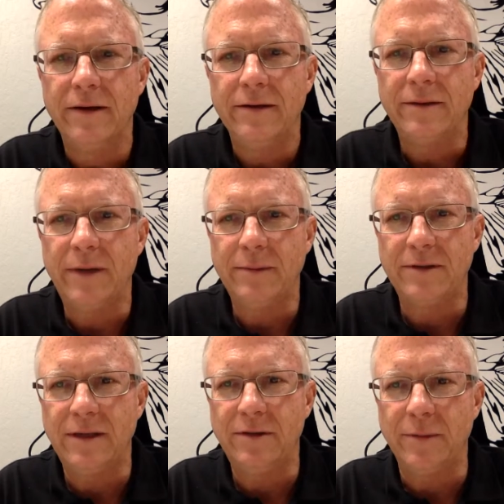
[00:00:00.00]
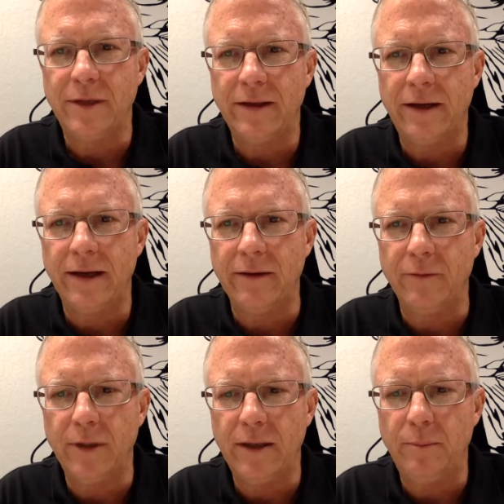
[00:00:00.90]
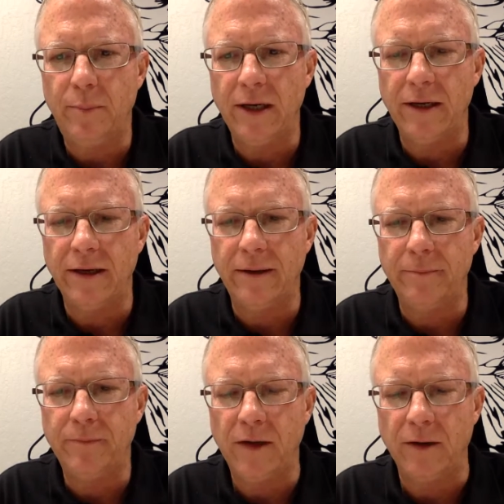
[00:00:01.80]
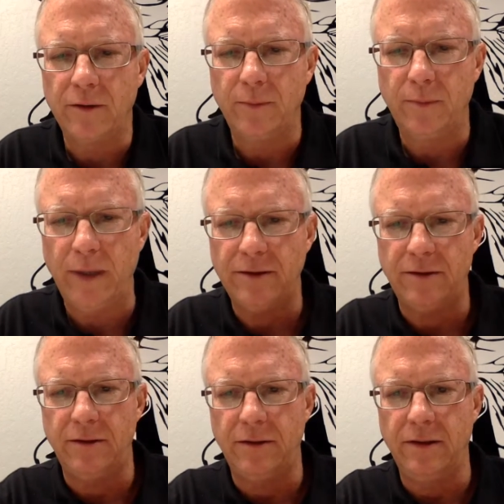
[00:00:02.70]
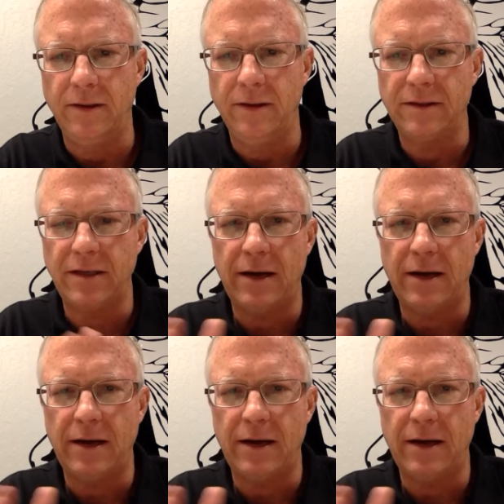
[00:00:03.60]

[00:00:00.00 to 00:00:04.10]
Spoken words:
sometimes it seems to me like it would be picking up, to base this